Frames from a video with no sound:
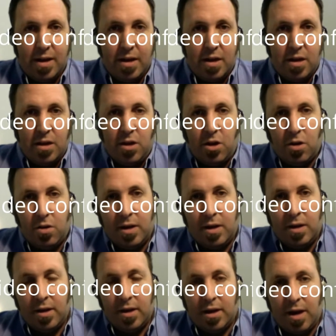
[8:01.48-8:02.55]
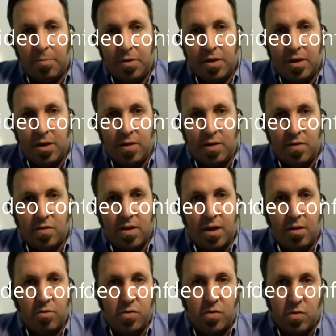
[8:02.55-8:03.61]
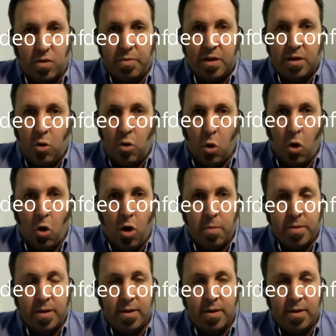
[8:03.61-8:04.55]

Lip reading: in a couple of years that'll sort of be the norm,